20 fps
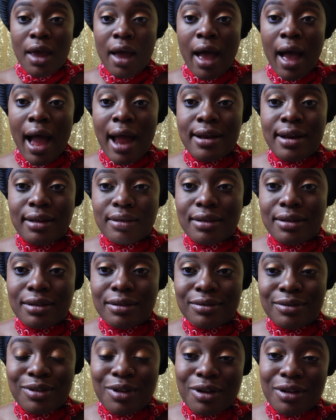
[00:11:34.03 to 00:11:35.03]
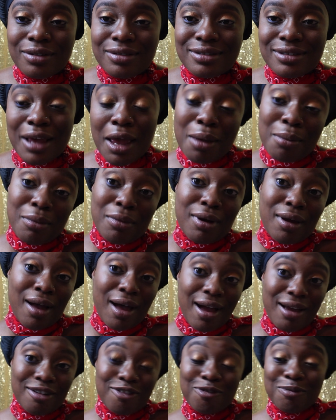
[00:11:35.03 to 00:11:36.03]
yeah, I date the same
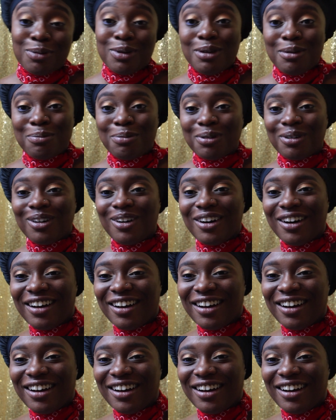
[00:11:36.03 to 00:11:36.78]
kind of people.